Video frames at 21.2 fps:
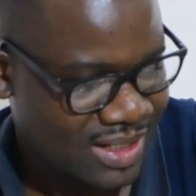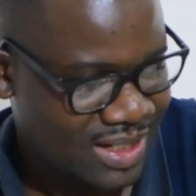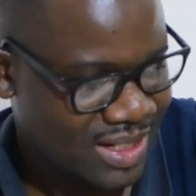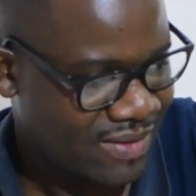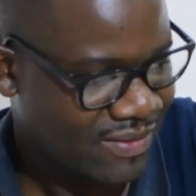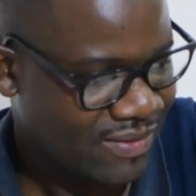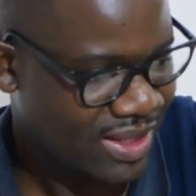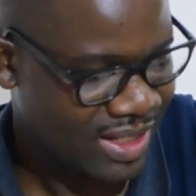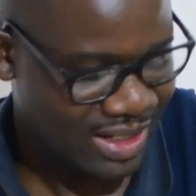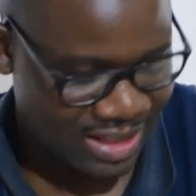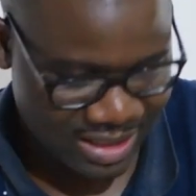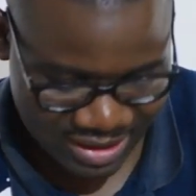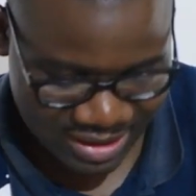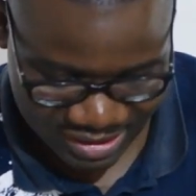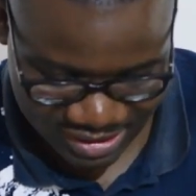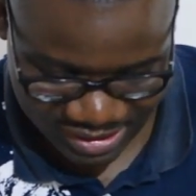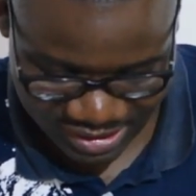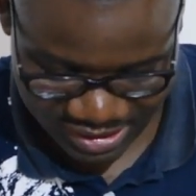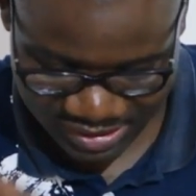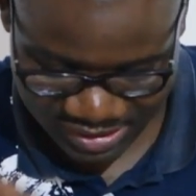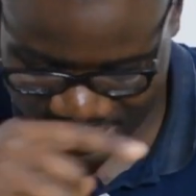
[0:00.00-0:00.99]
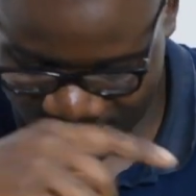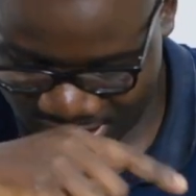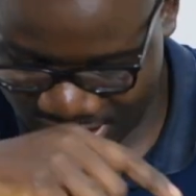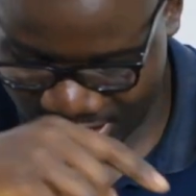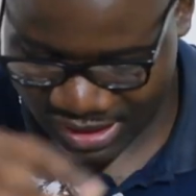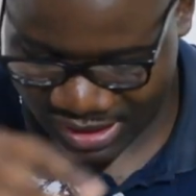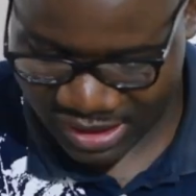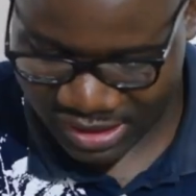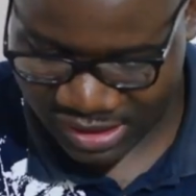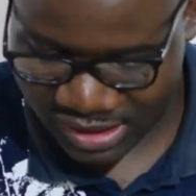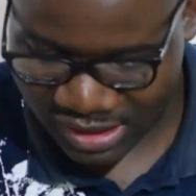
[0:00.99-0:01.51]
nevertheless,
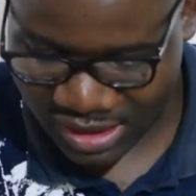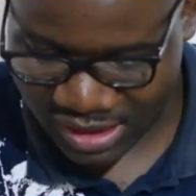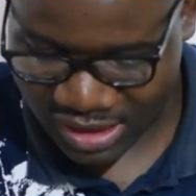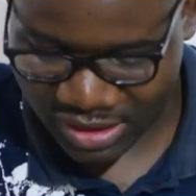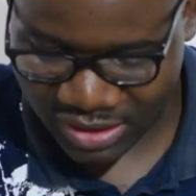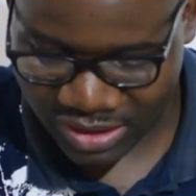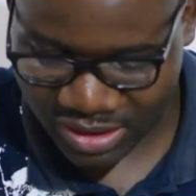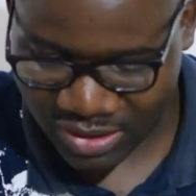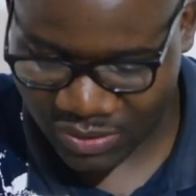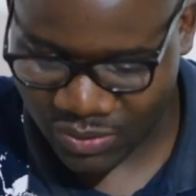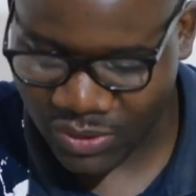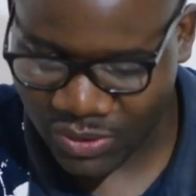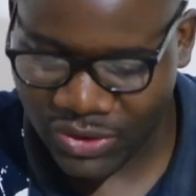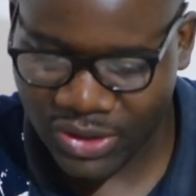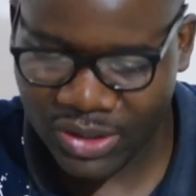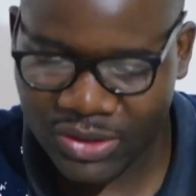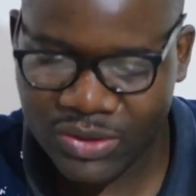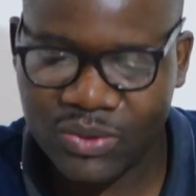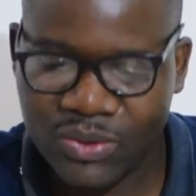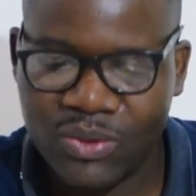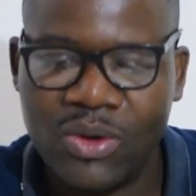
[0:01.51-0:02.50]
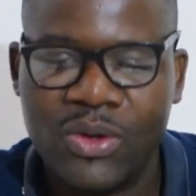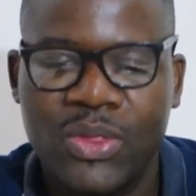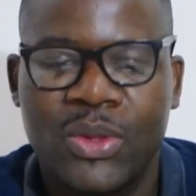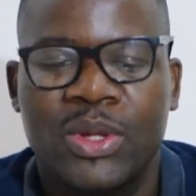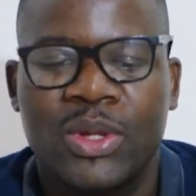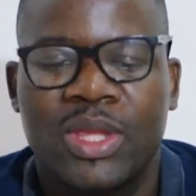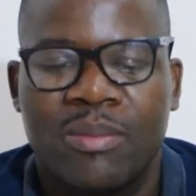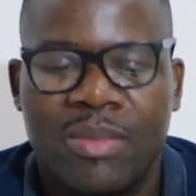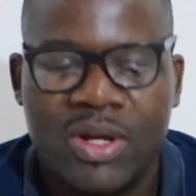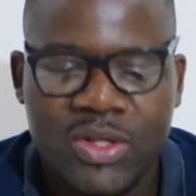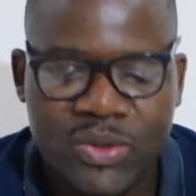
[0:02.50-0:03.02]
it's a good thing to go
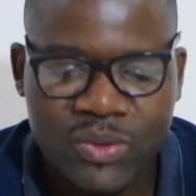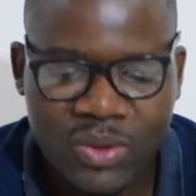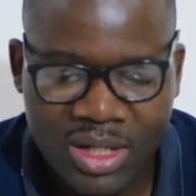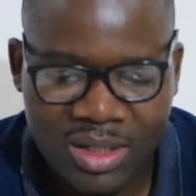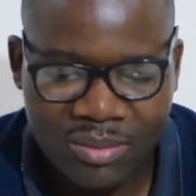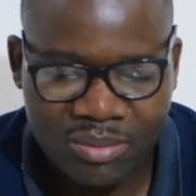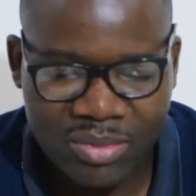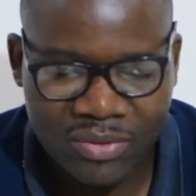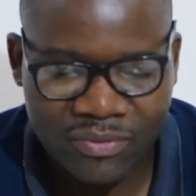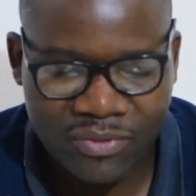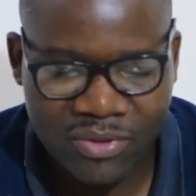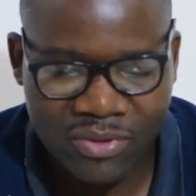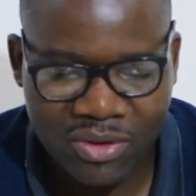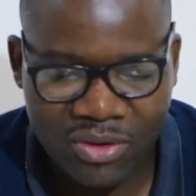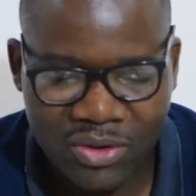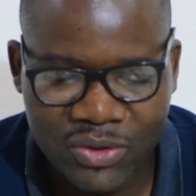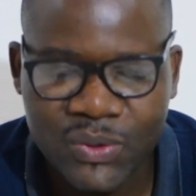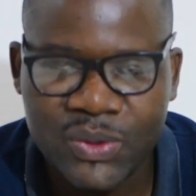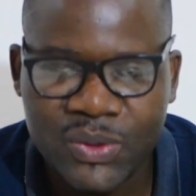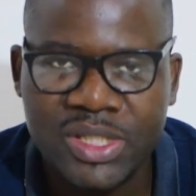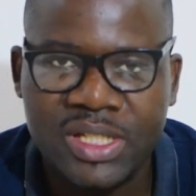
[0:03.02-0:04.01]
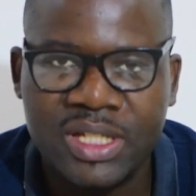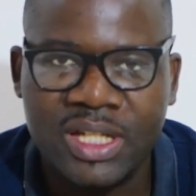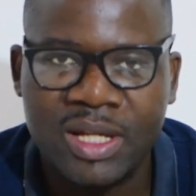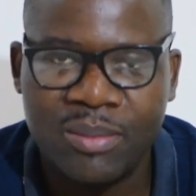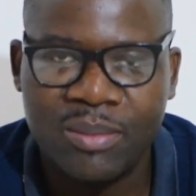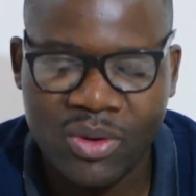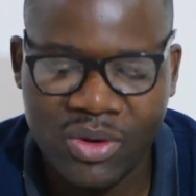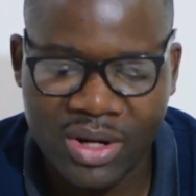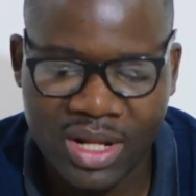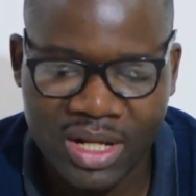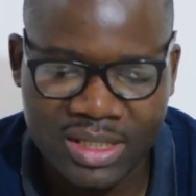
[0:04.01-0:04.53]
through the manual before using
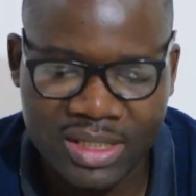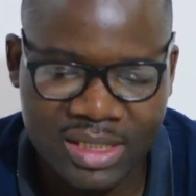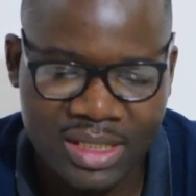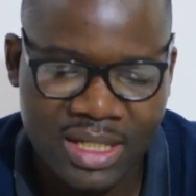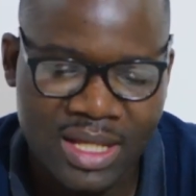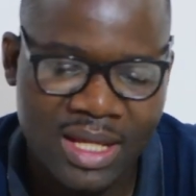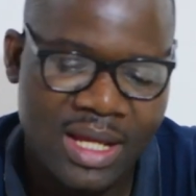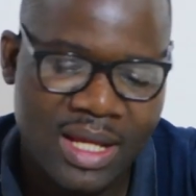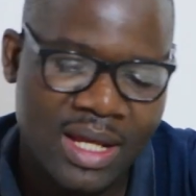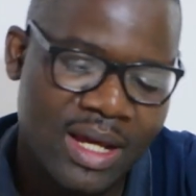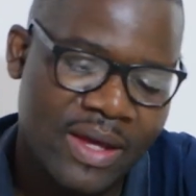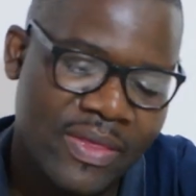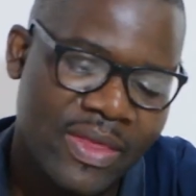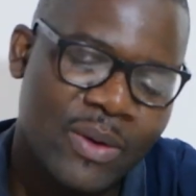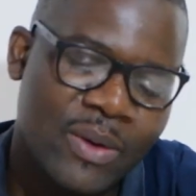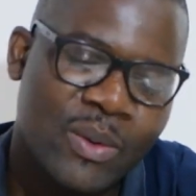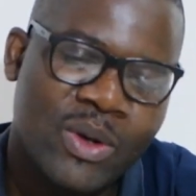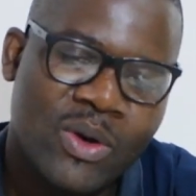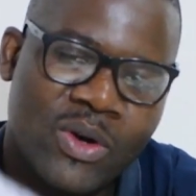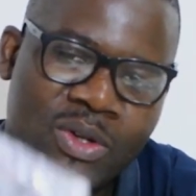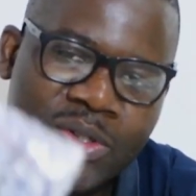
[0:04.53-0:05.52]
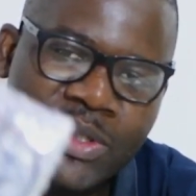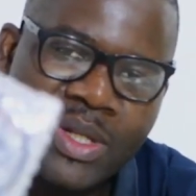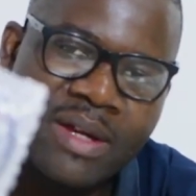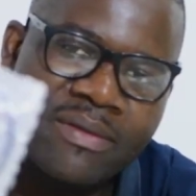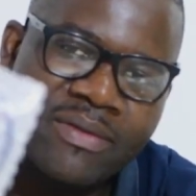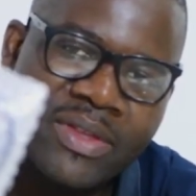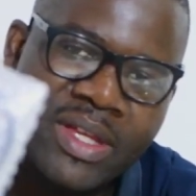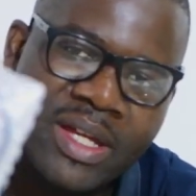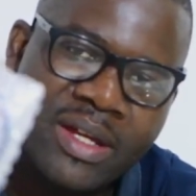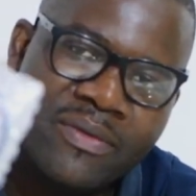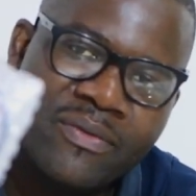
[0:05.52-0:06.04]
a product. And then we also
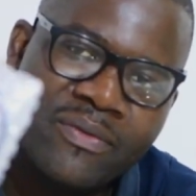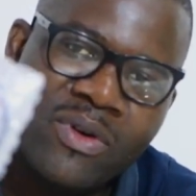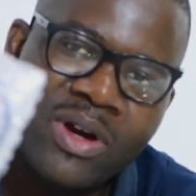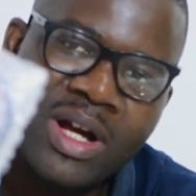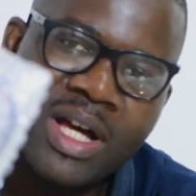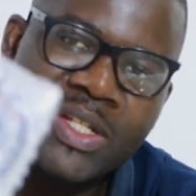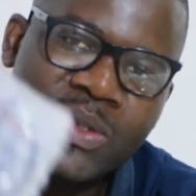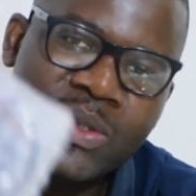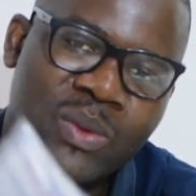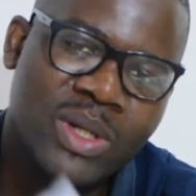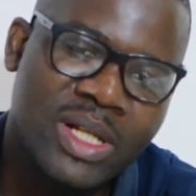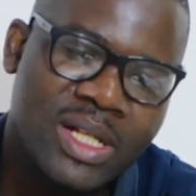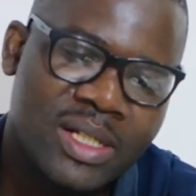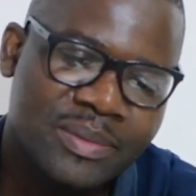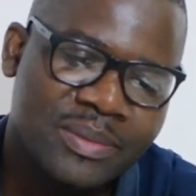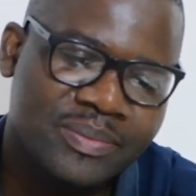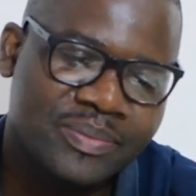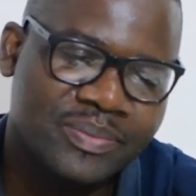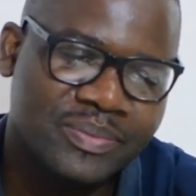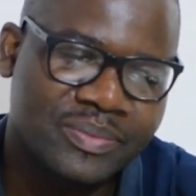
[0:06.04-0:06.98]
have the focus wheel